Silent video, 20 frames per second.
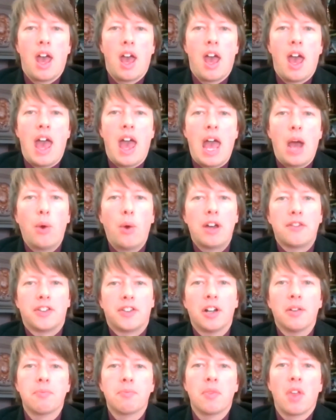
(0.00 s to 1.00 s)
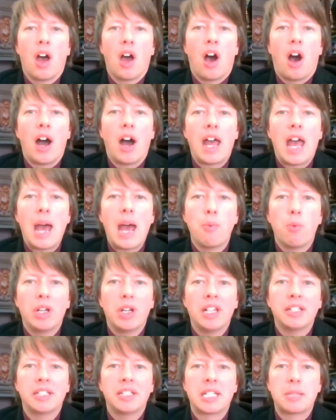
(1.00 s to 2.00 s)
However, I am
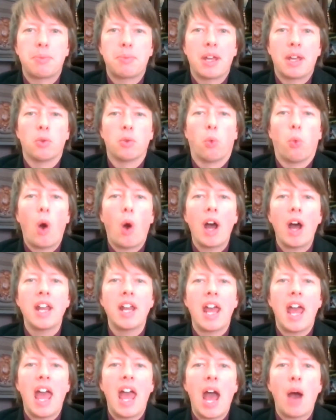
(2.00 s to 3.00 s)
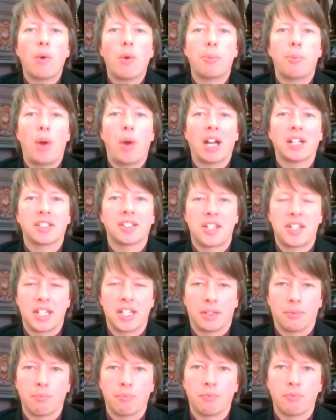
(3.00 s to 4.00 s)
willing to spend 1 hour practicing
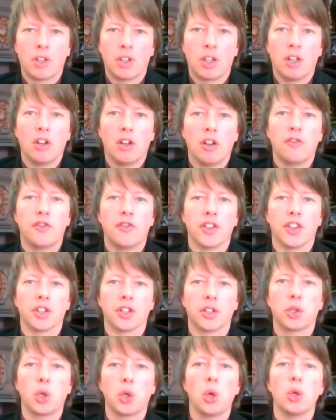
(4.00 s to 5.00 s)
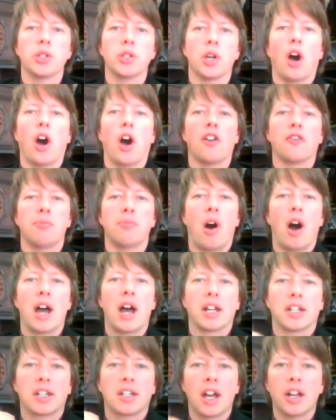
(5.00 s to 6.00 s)
for the good of my
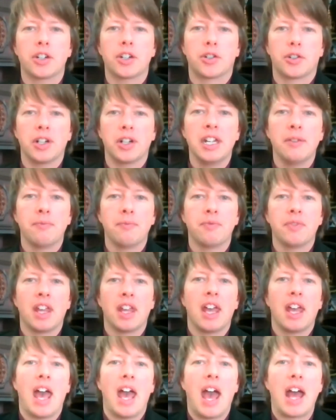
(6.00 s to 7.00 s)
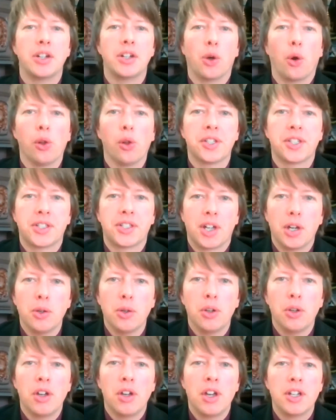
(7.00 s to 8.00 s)
country and also
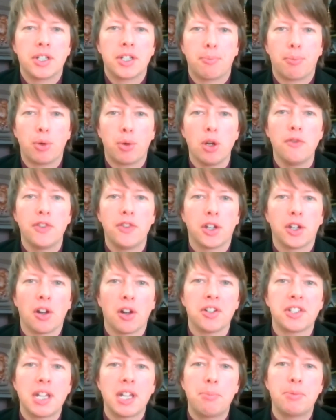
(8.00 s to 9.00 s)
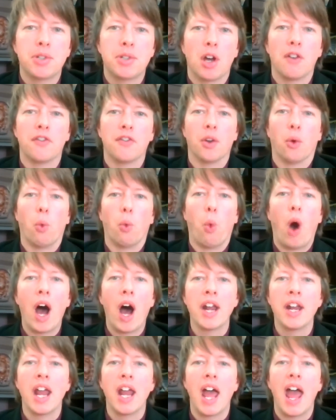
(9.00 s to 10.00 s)
to prove the concept of the
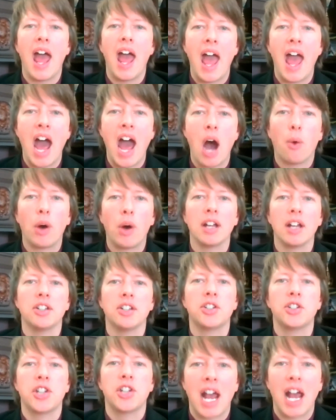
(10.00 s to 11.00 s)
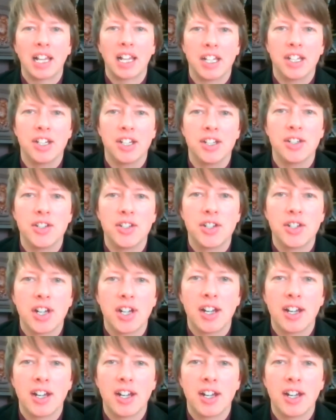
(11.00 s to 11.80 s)
1 hour challenge.